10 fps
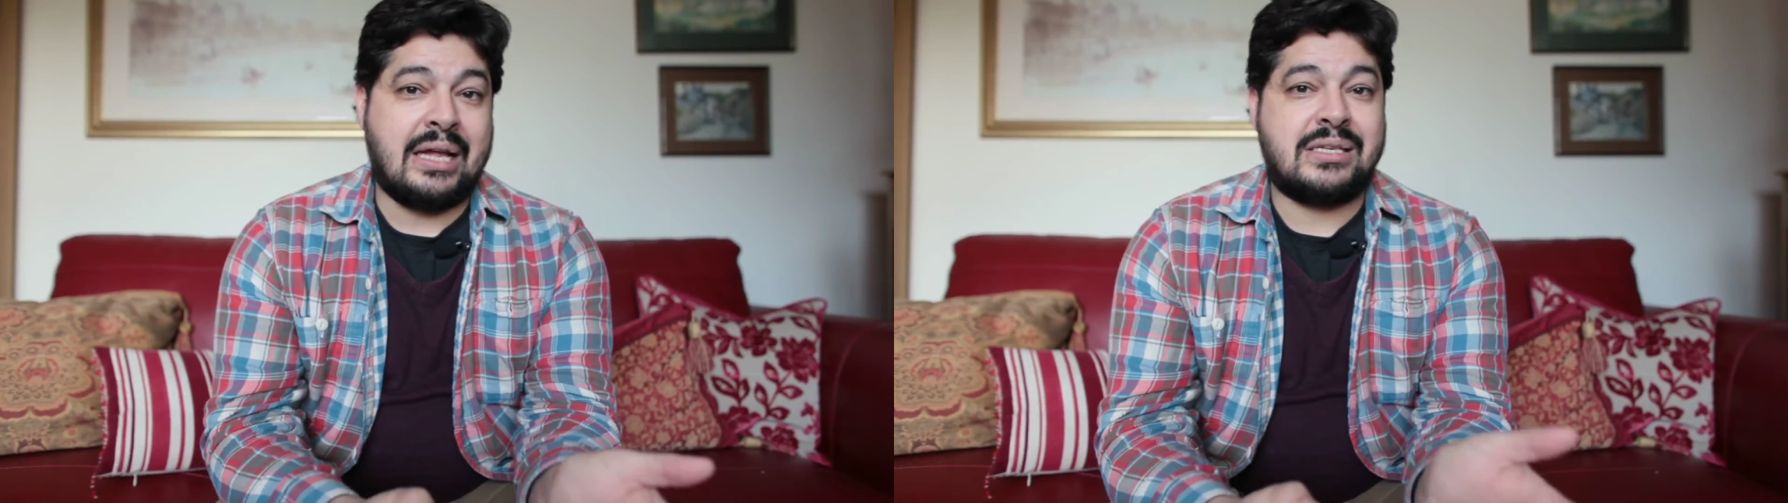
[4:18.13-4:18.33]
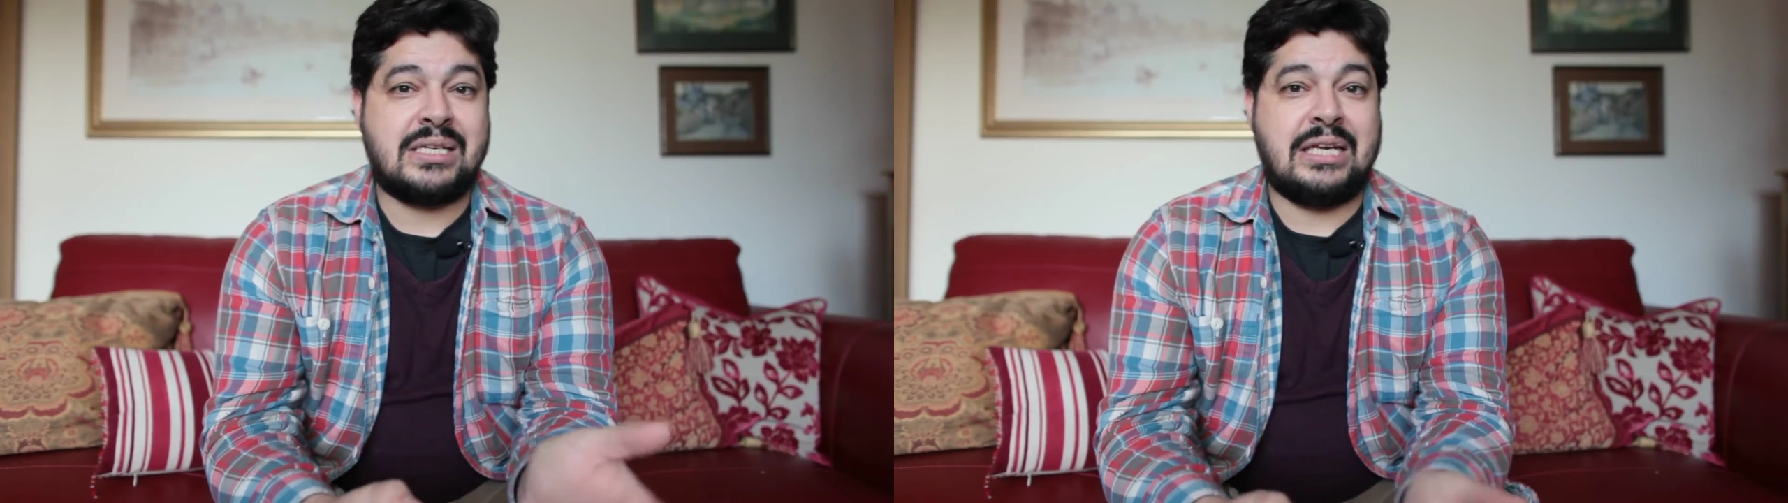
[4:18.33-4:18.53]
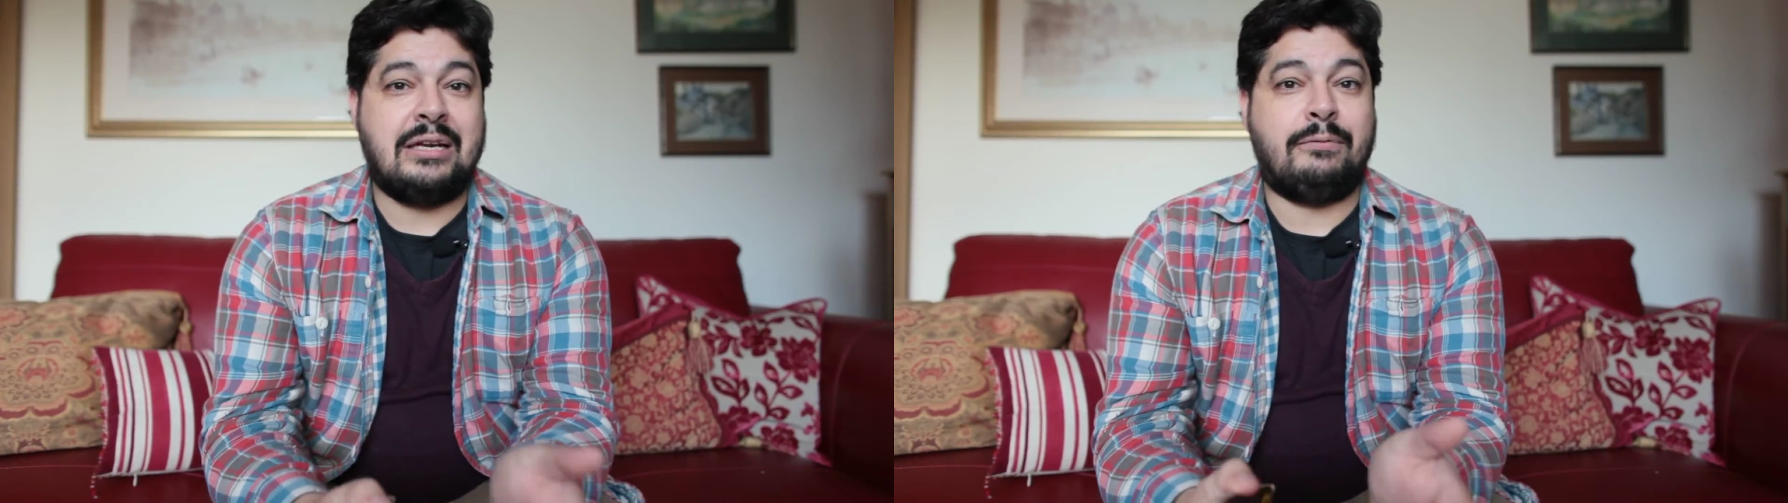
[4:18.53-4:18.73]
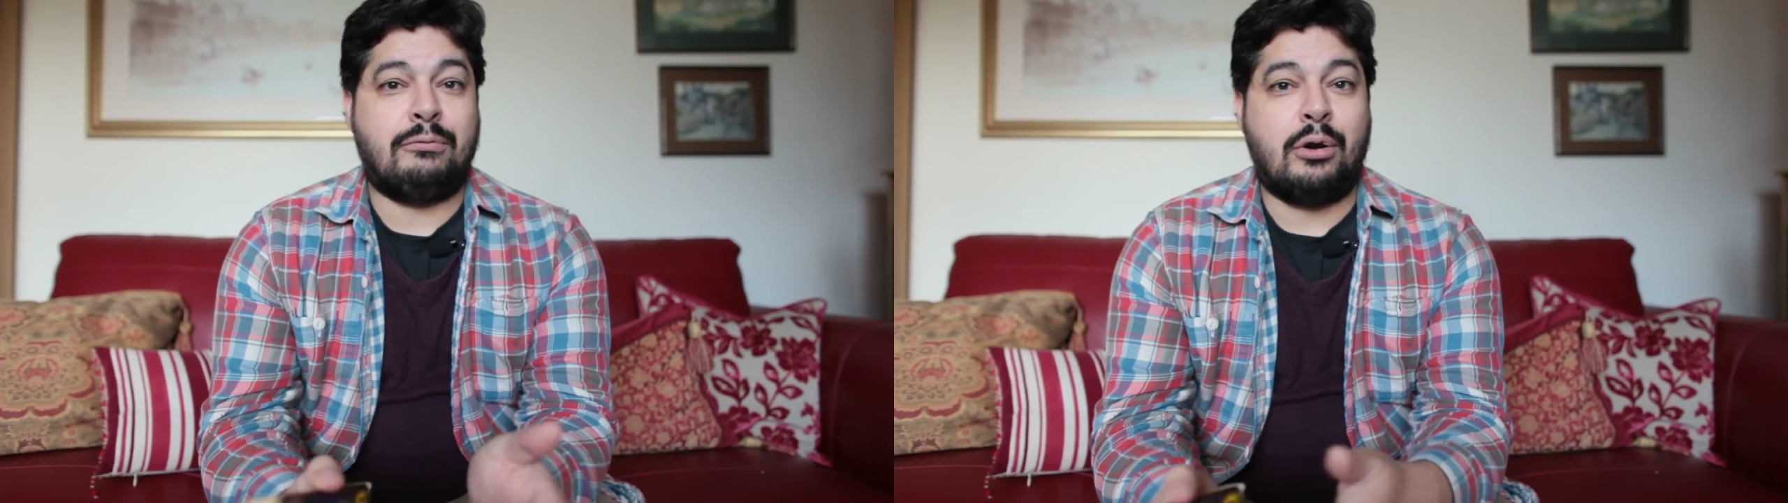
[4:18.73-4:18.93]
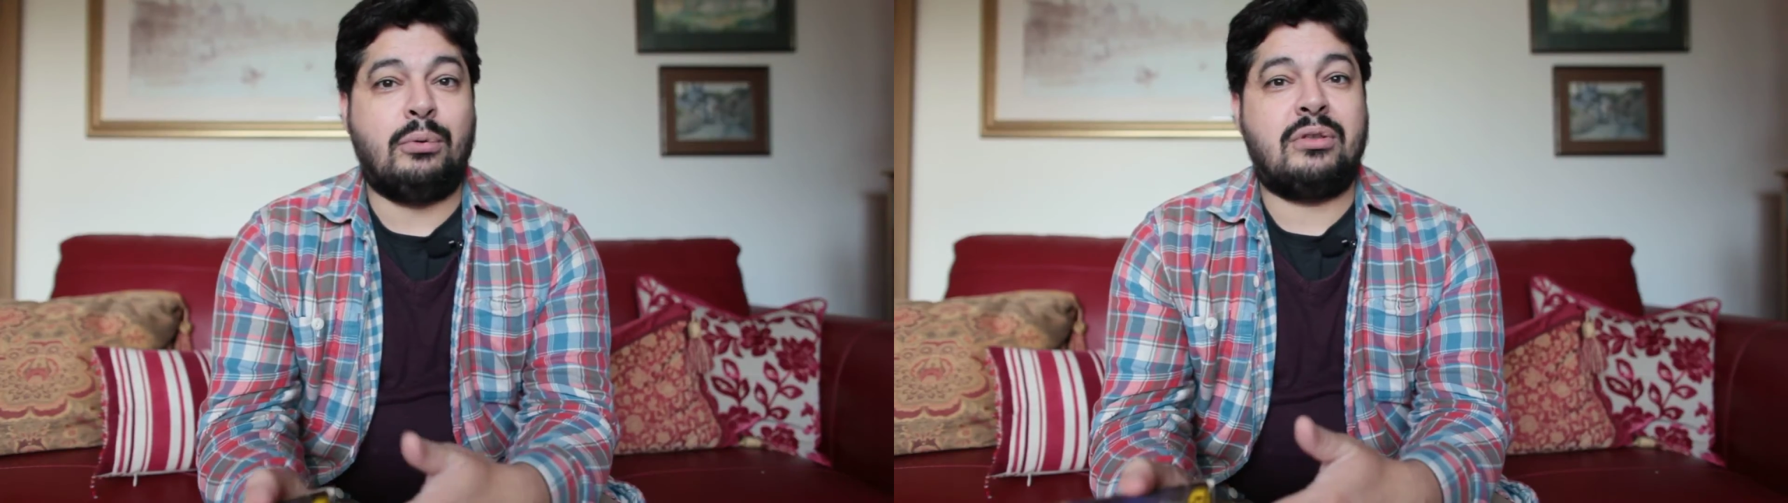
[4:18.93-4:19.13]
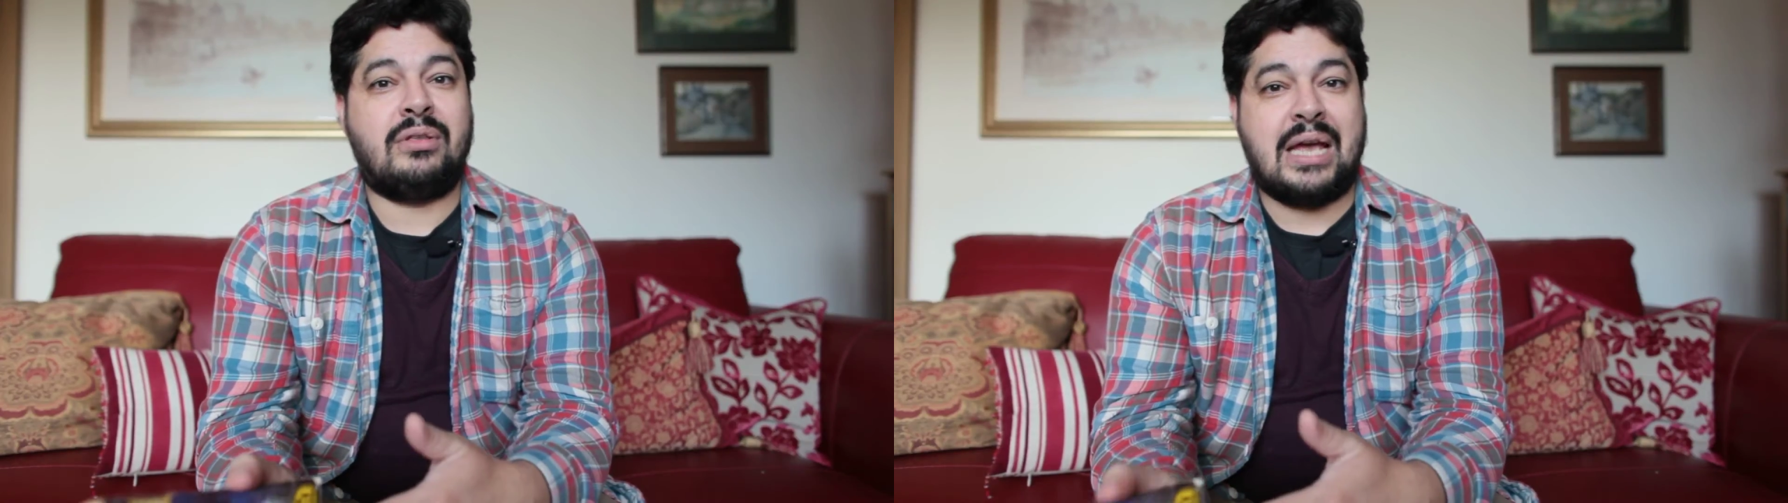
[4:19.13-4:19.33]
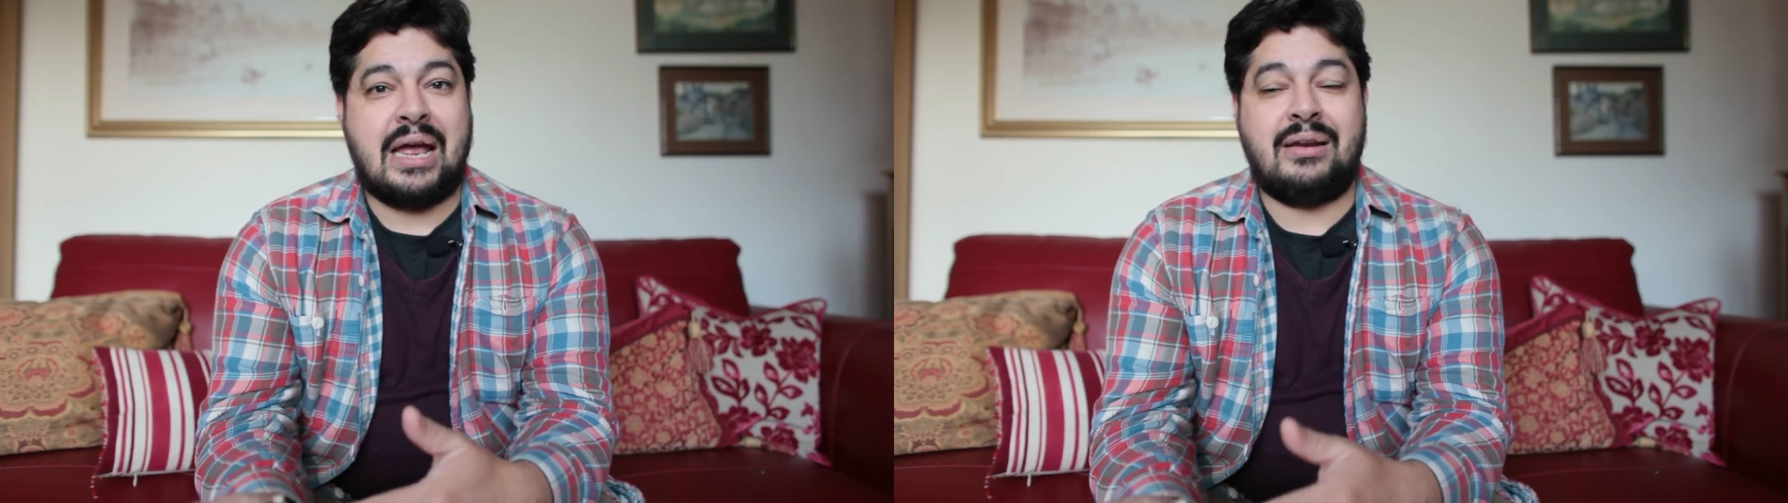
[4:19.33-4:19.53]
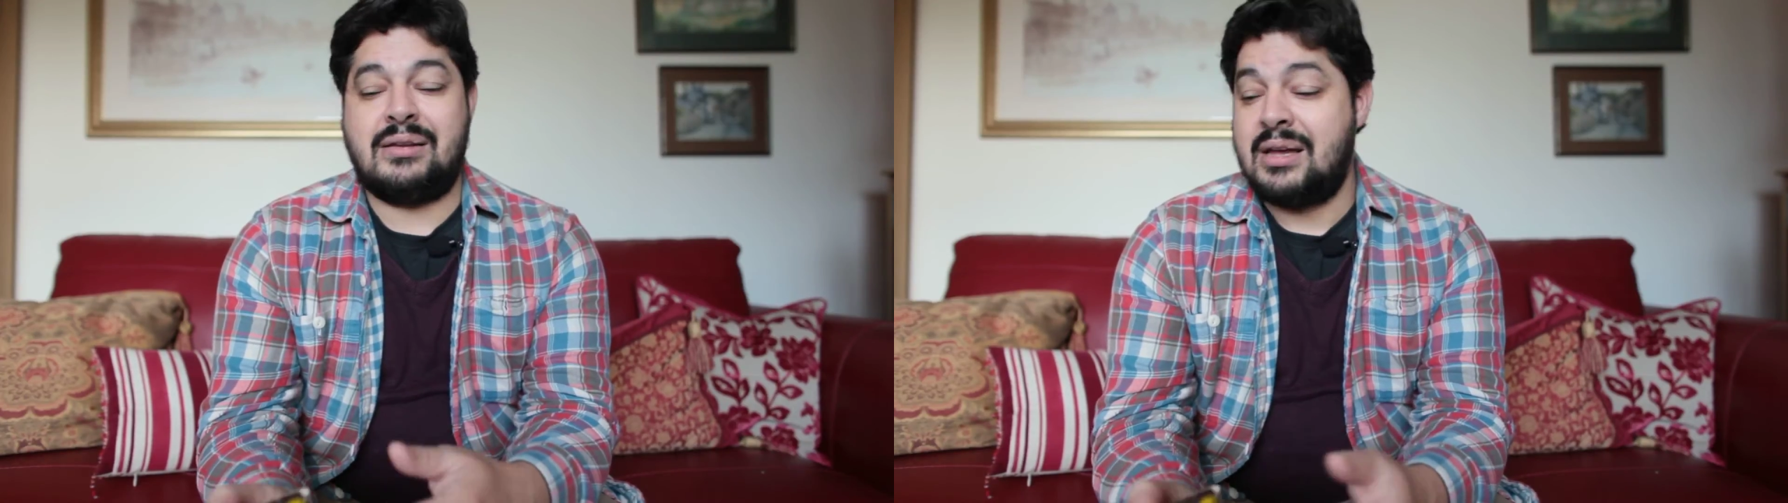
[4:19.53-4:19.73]
and Steve wrote the
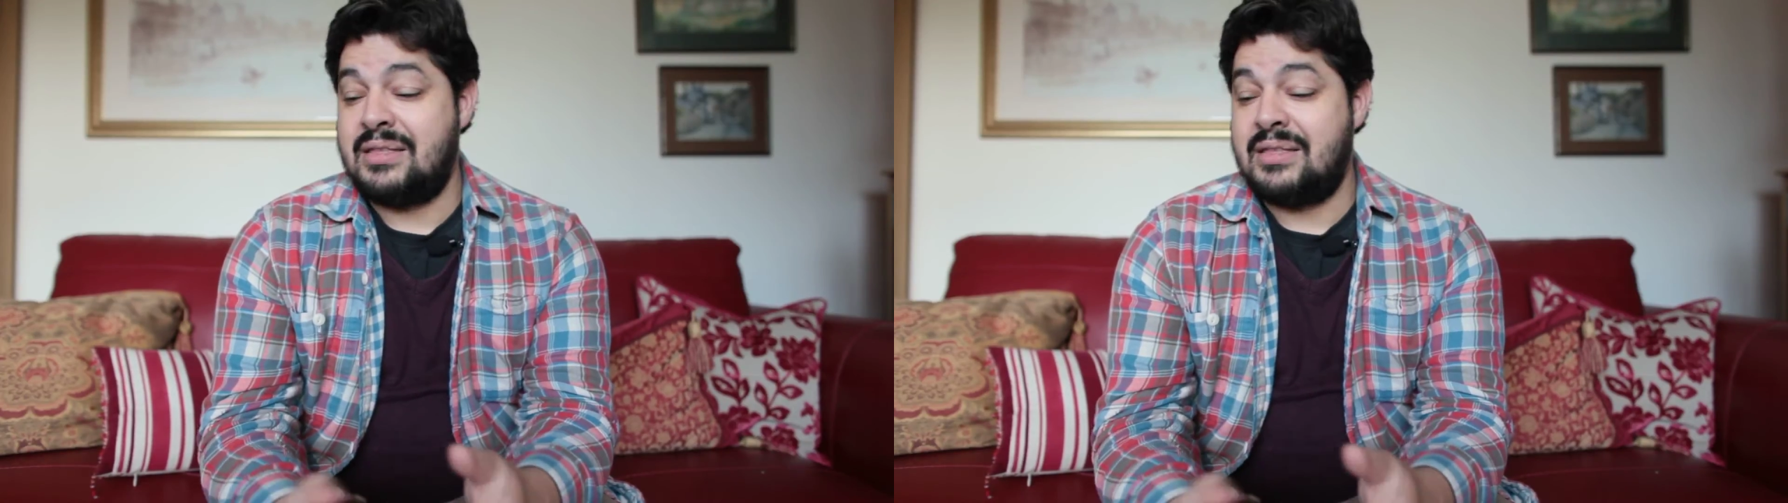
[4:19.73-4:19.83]
end.